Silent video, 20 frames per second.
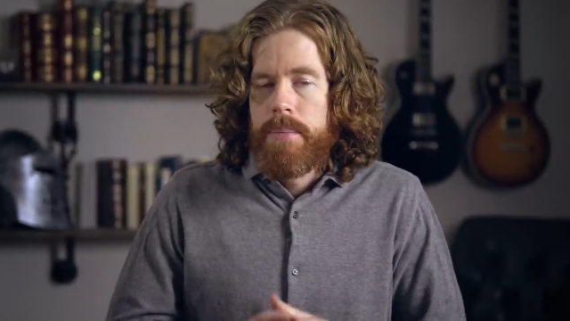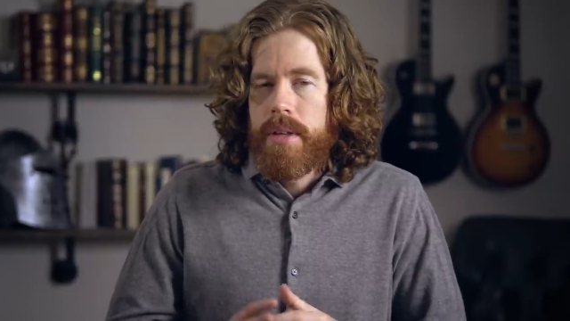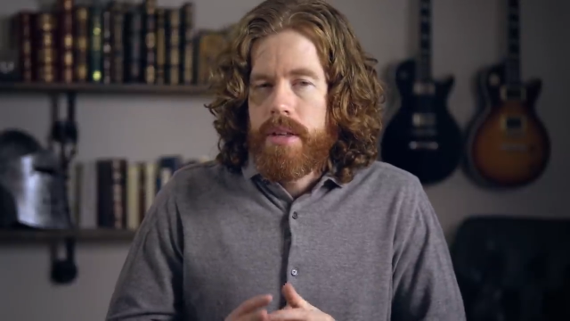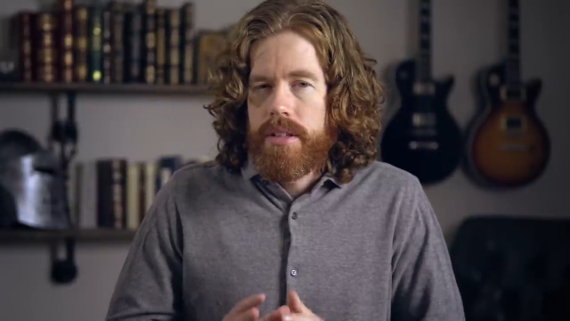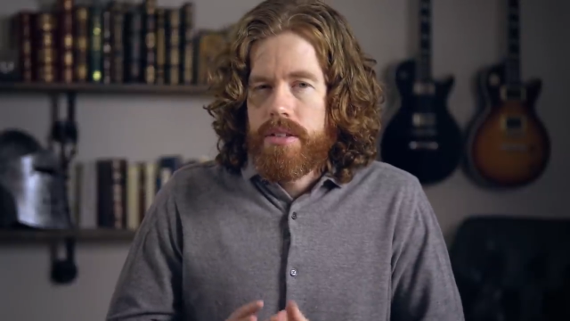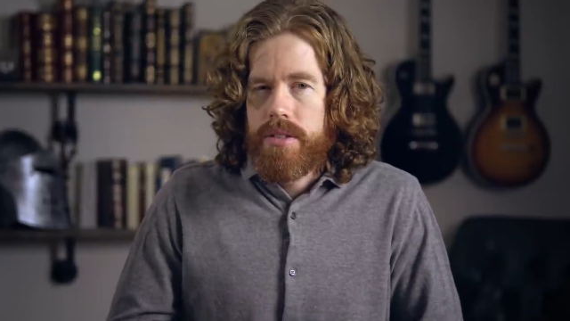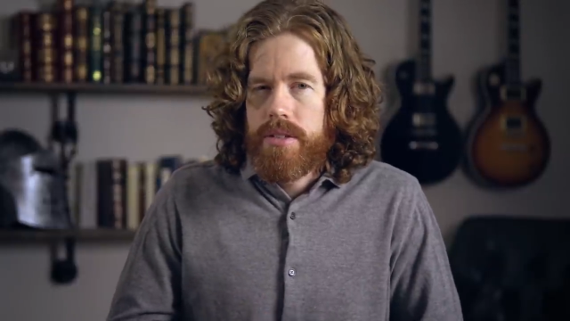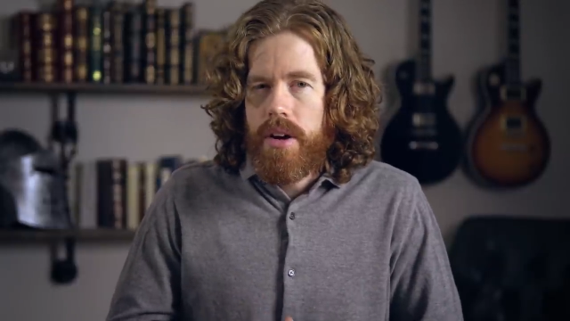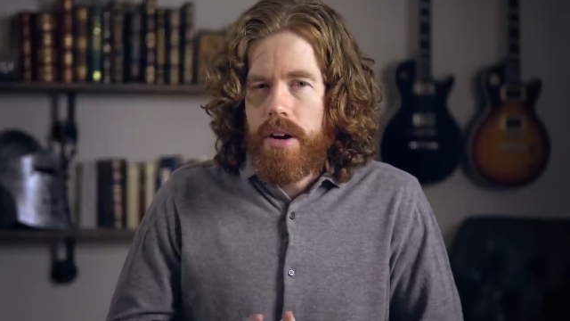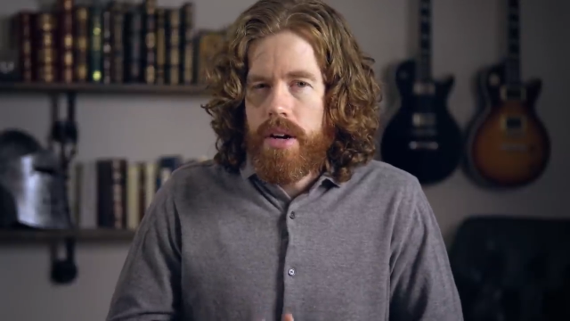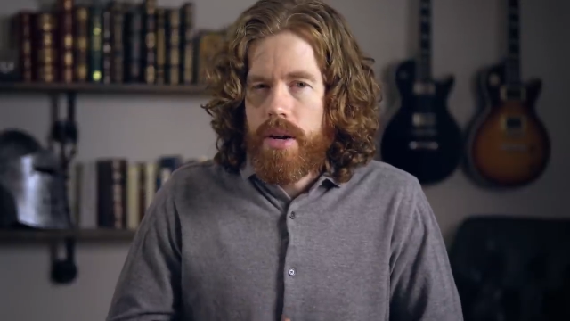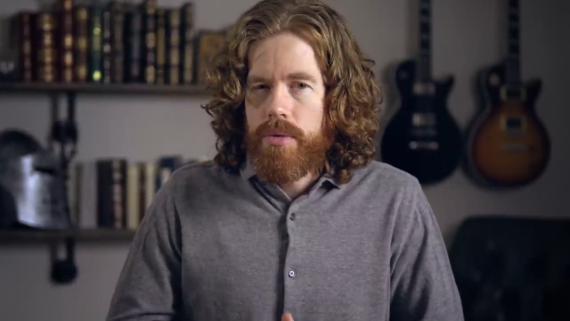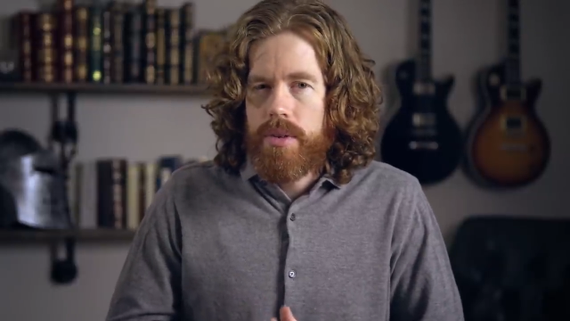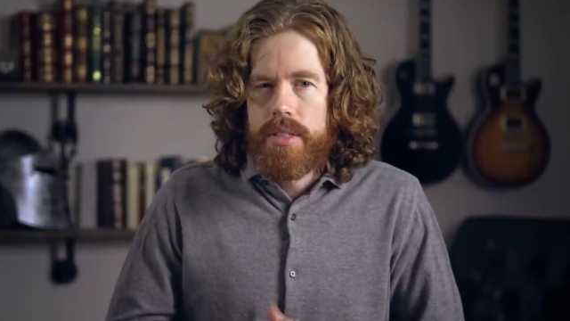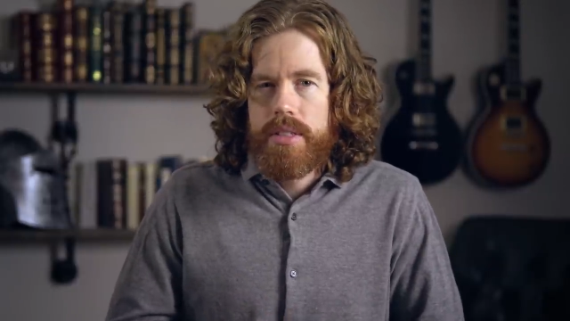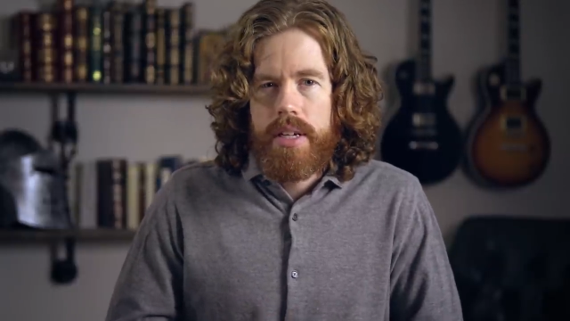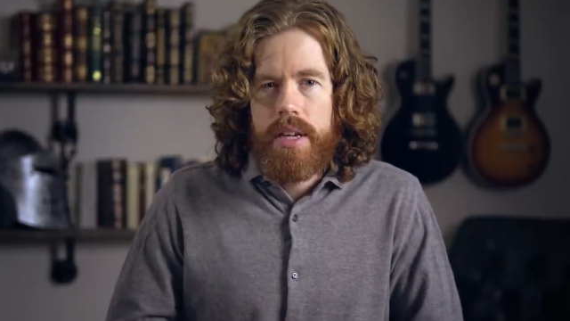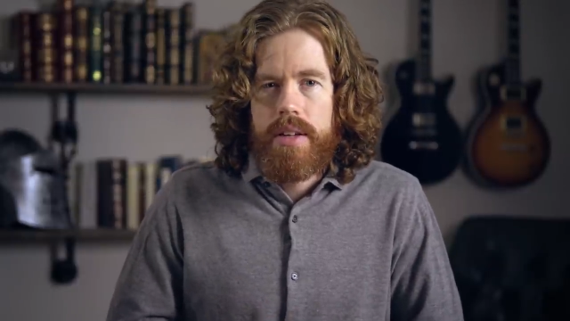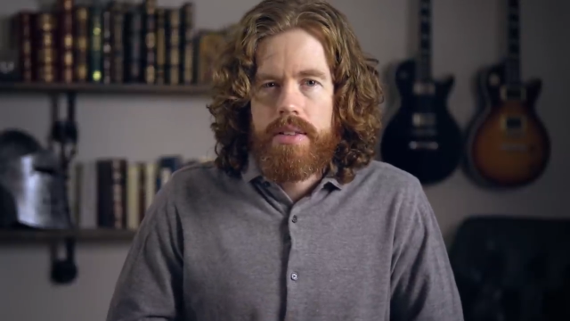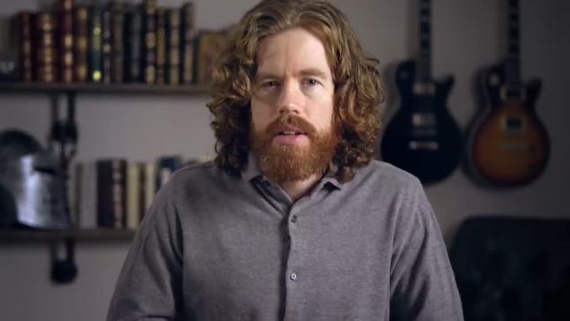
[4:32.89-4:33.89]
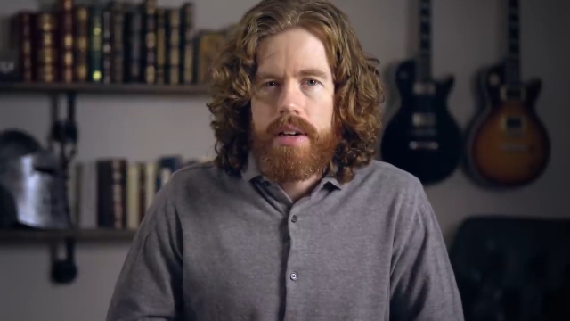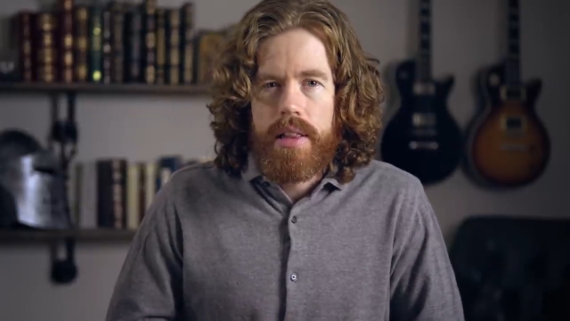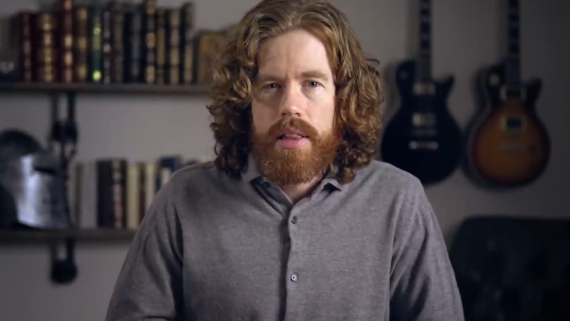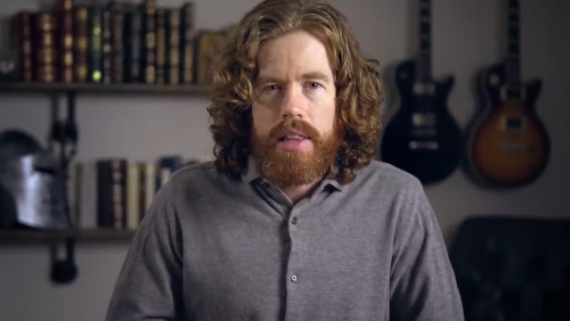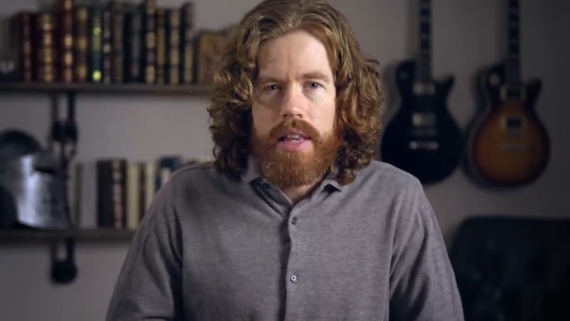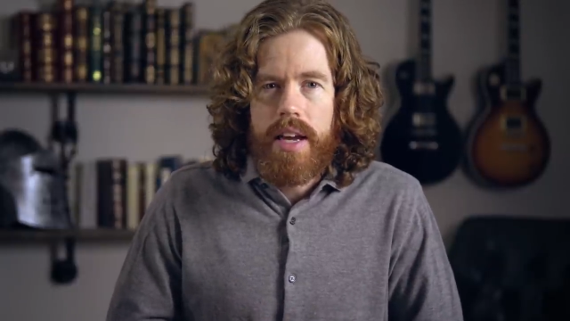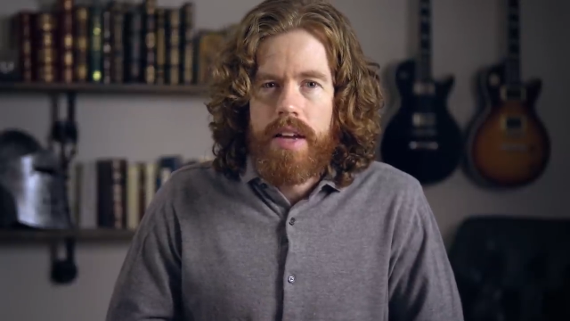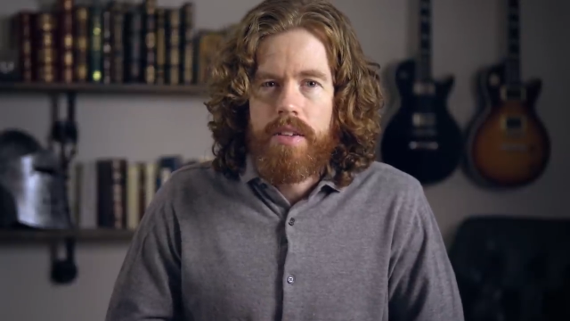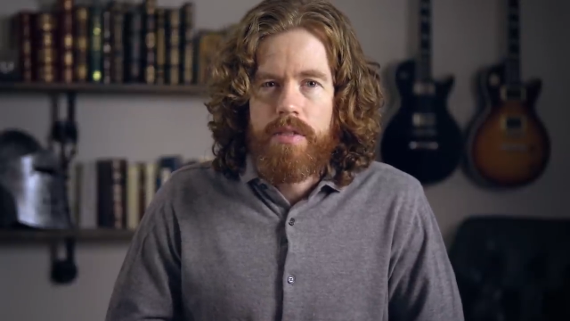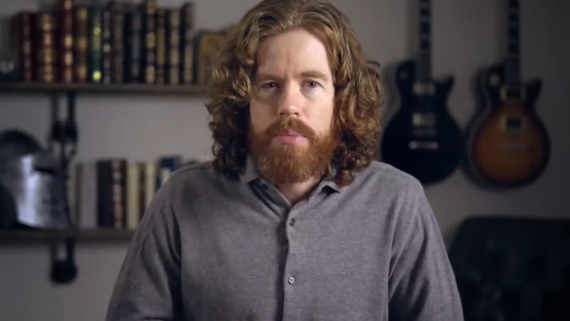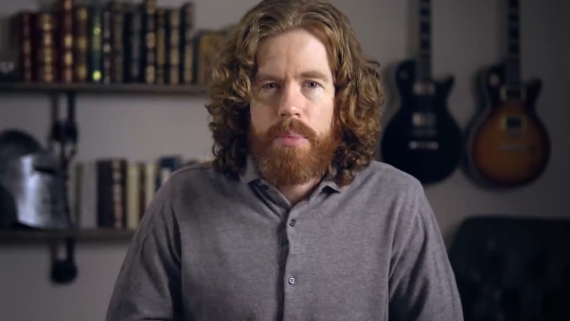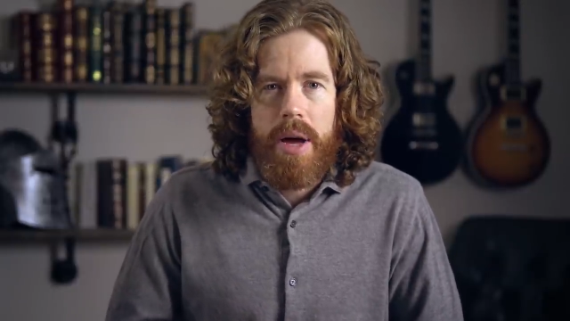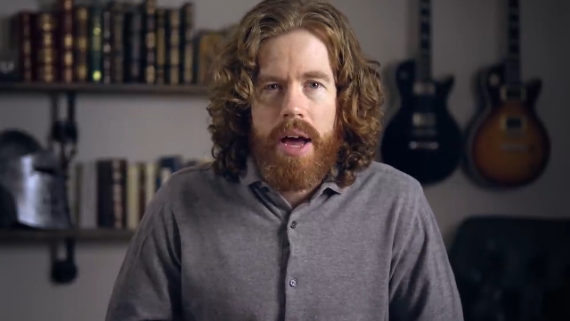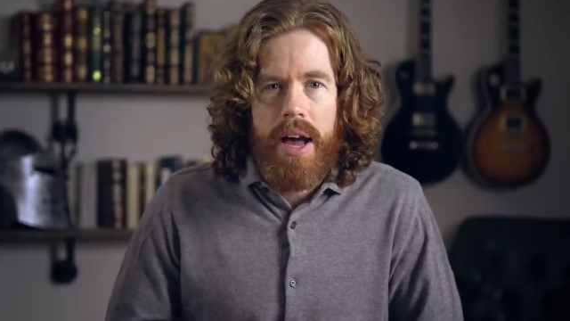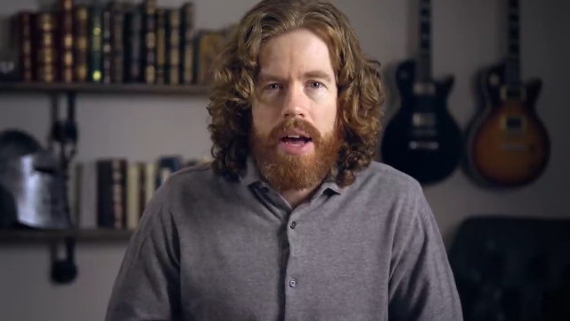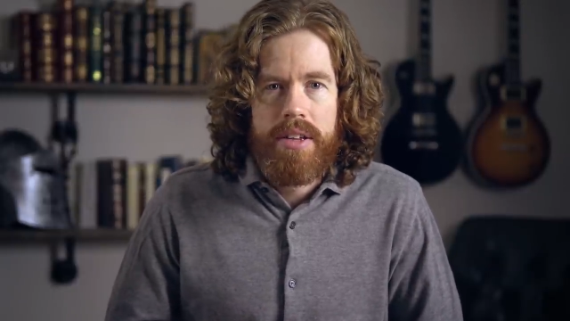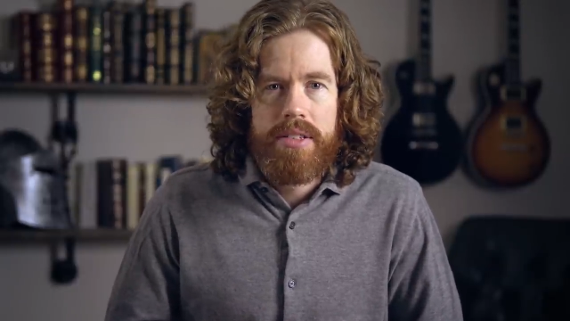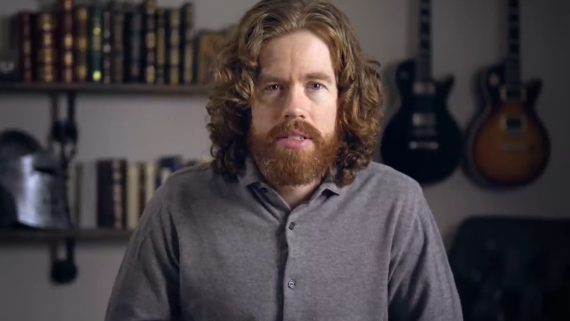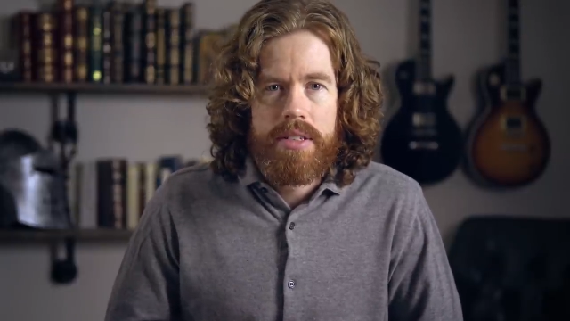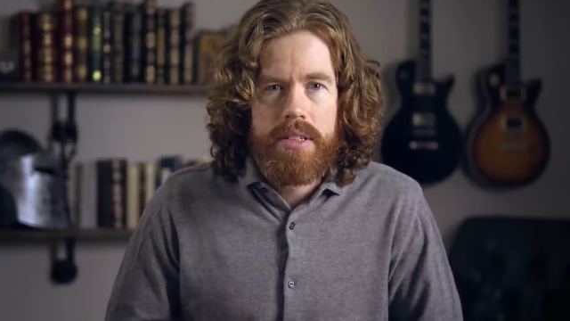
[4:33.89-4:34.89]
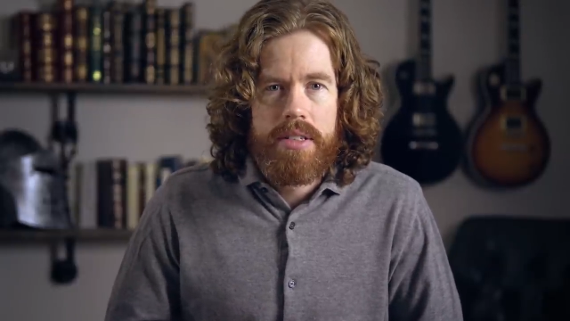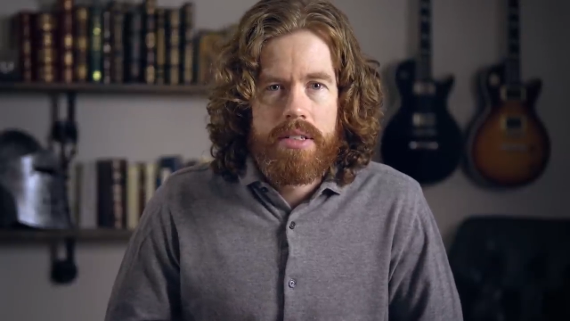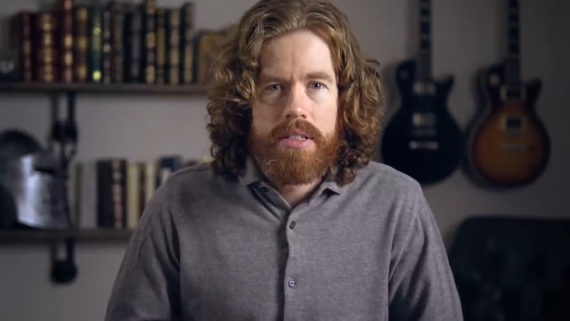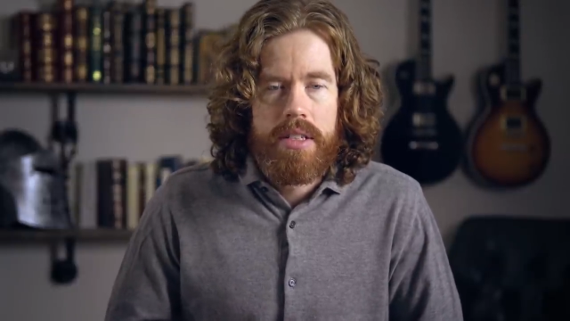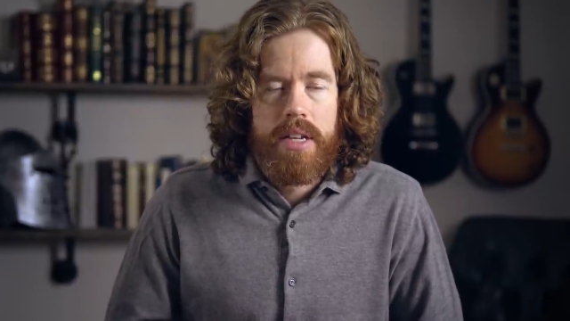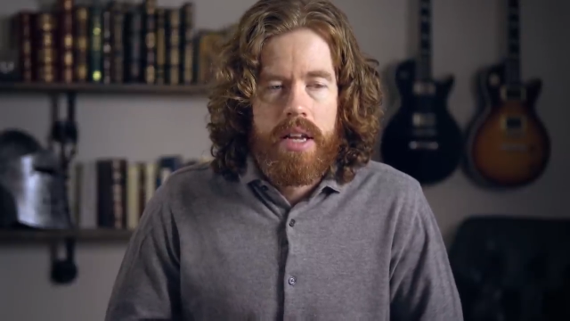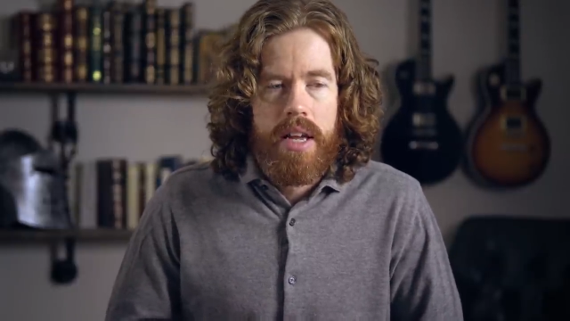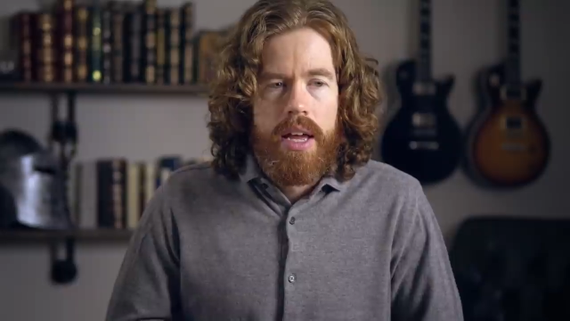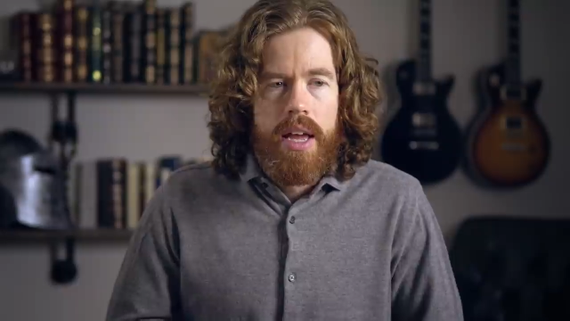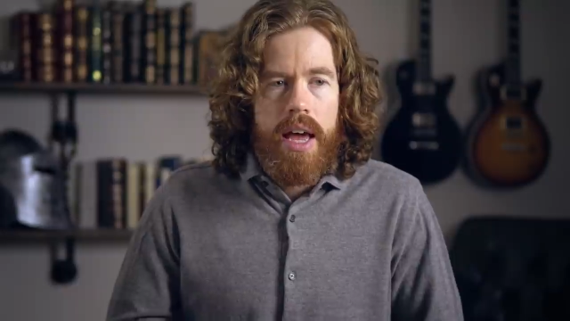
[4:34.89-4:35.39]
It's not every day that a life passes,